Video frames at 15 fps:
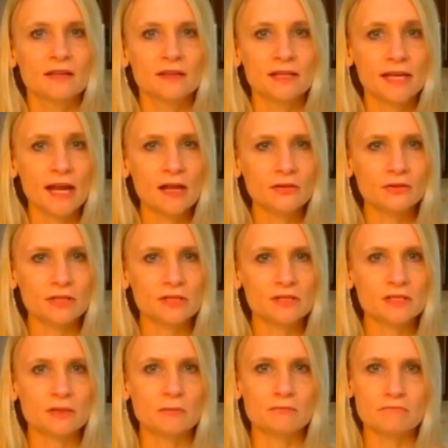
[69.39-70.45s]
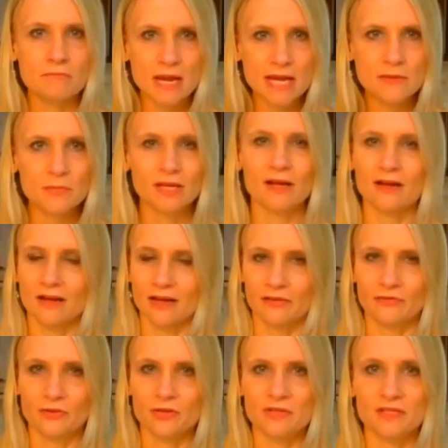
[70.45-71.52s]
calories may be high
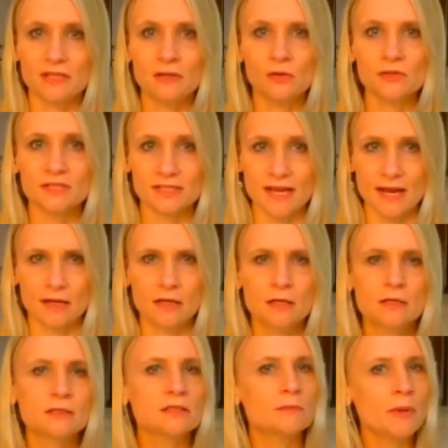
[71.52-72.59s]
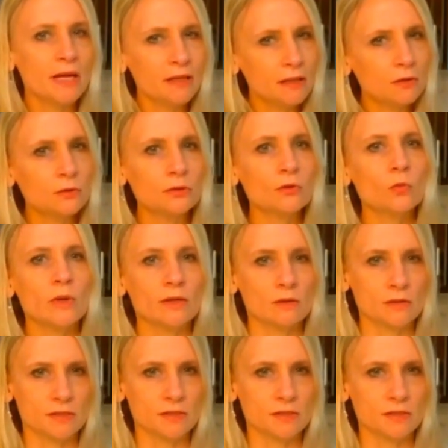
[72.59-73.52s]
for a single snack depending on your weight loss